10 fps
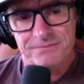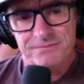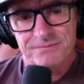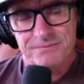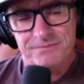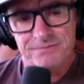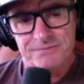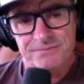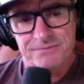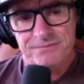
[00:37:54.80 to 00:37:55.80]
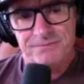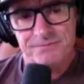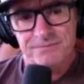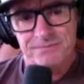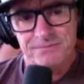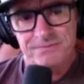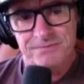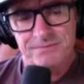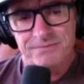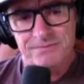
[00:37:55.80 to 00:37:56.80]

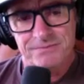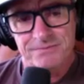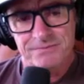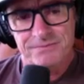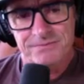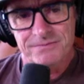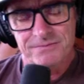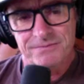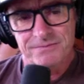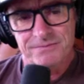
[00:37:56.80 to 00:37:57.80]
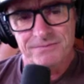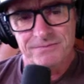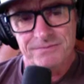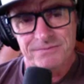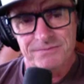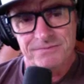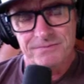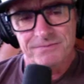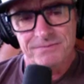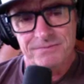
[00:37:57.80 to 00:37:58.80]

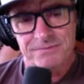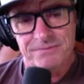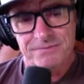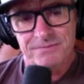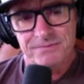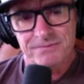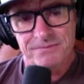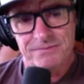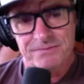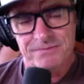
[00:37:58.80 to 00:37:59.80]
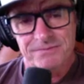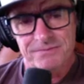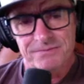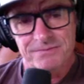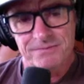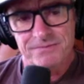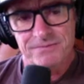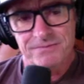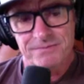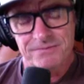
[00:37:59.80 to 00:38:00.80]

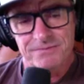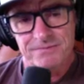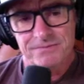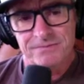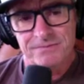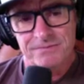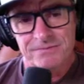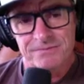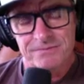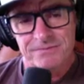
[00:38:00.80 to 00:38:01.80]
The person shown says nothing.